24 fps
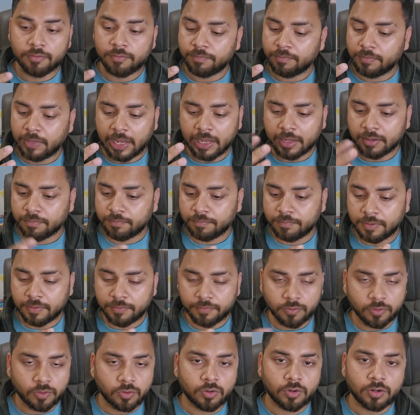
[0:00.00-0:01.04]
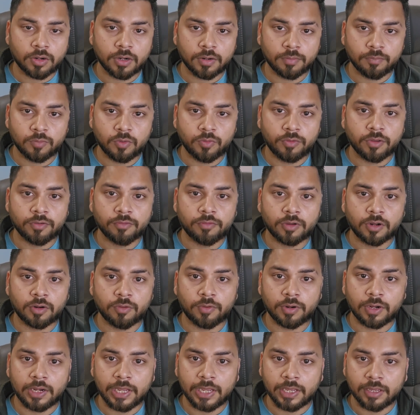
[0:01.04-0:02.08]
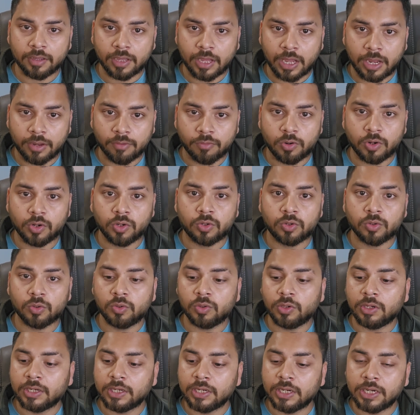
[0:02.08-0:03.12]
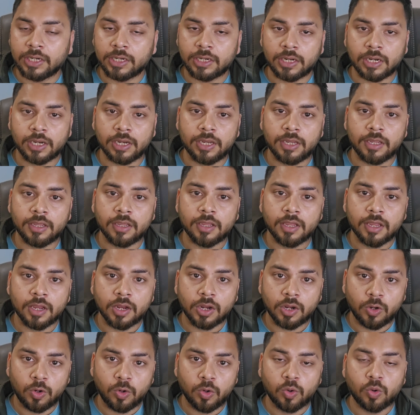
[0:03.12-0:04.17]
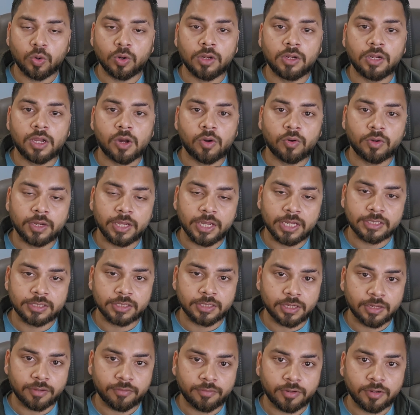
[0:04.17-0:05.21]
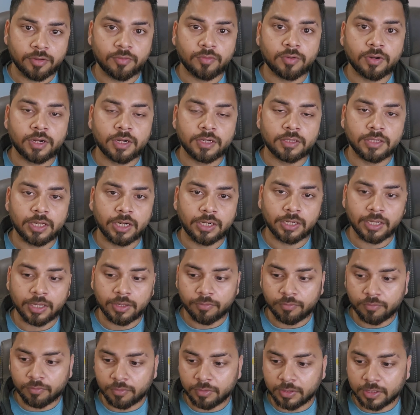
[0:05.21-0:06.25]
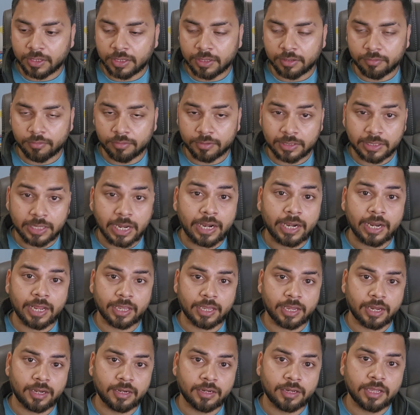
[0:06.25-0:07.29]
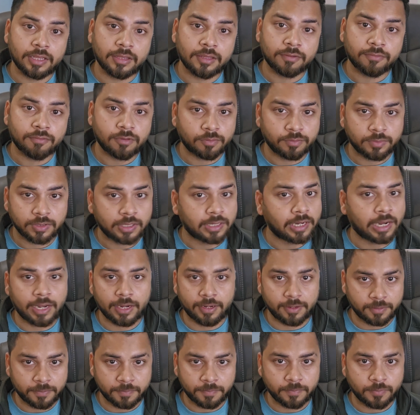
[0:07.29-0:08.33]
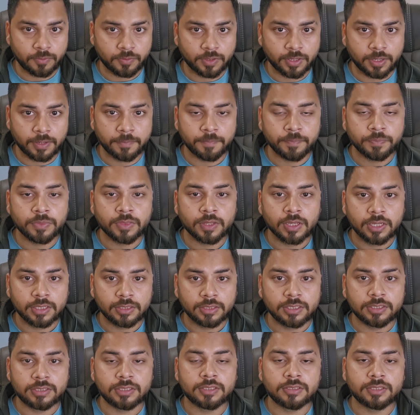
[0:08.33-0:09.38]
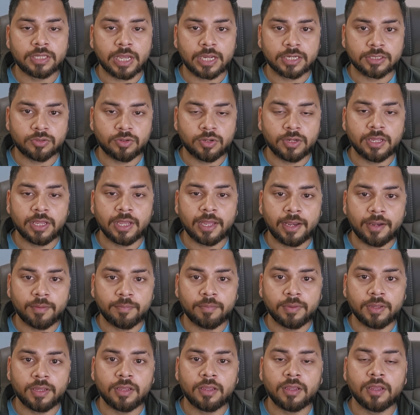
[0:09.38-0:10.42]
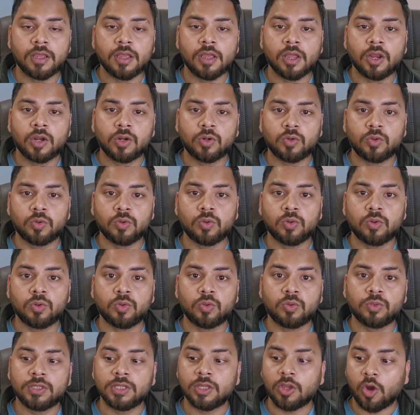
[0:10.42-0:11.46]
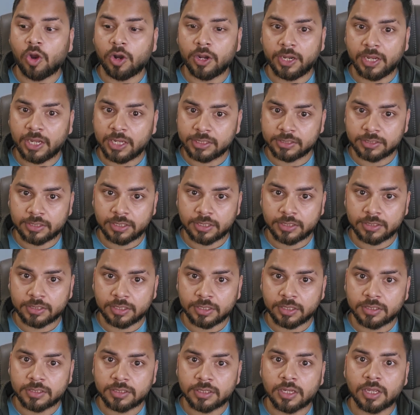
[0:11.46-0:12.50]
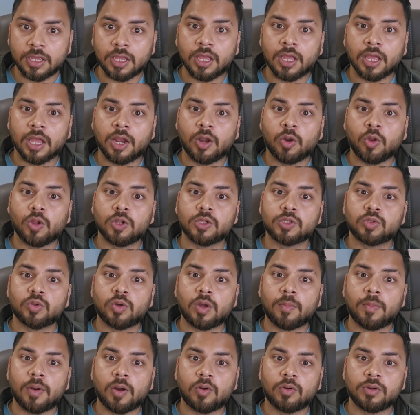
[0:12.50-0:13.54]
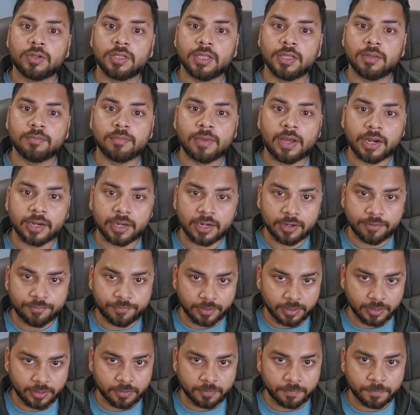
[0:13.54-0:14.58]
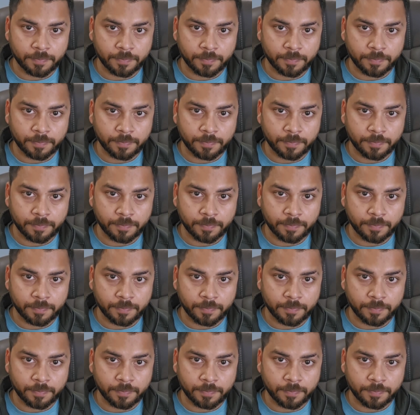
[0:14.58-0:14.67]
like before moving forward, like I want to literally note down each and every word that I can gather from the client. Okay, this is actually helped me to do the audience research and also about the market fit.